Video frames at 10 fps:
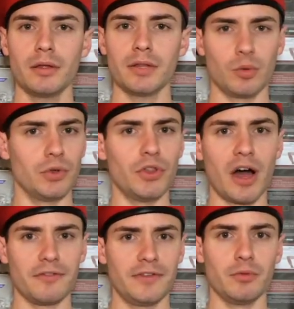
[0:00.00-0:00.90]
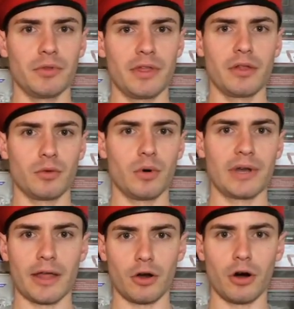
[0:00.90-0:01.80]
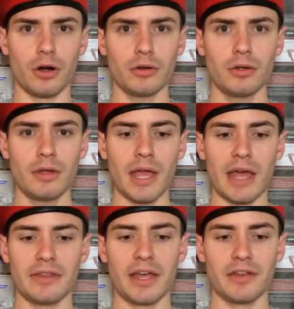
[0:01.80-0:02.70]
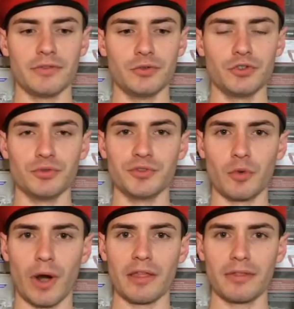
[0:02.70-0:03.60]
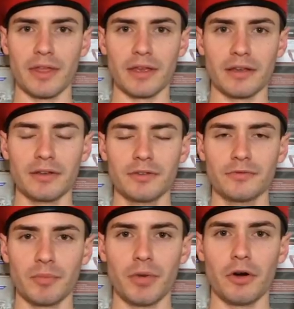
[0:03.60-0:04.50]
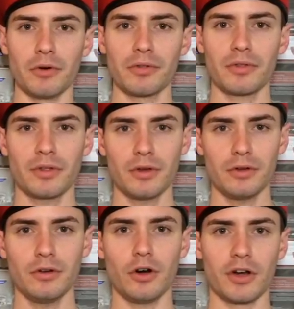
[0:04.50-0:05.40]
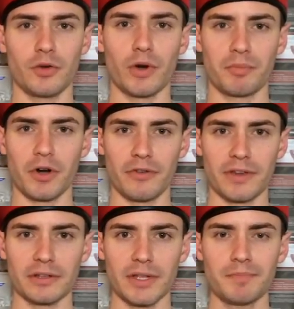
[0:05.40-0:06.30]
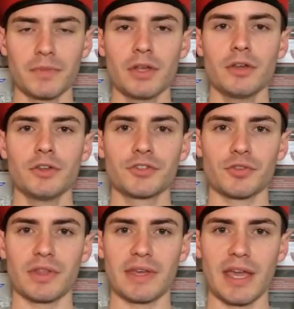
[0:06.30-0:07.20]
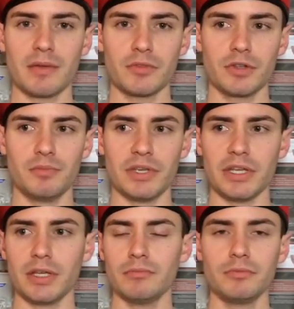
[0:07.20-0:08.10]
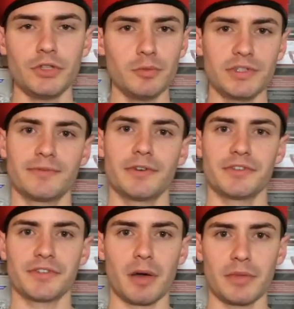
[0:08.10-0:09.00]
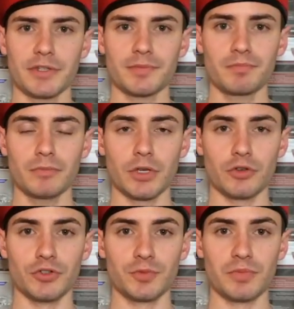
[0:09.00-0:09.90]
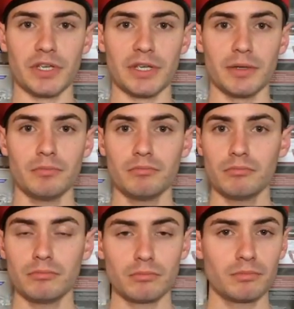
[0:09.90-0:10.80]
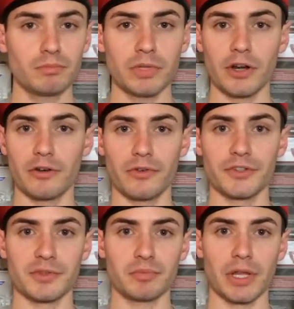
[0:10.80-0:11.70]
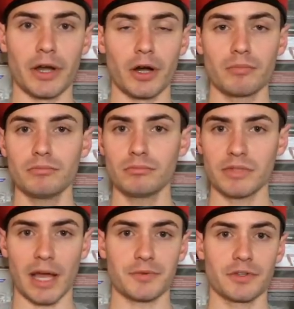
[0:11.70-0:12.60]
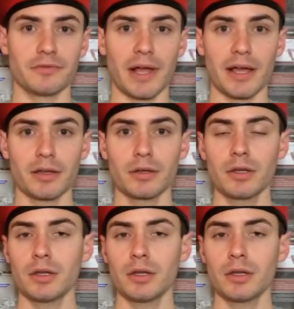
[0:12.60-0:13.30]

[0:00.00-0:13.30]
that will not fit with the other one at all. And then if you choose the right thing for both, all can work perfectly. So the game could be humans versus zombies. It could just be player versus player, capture the flag,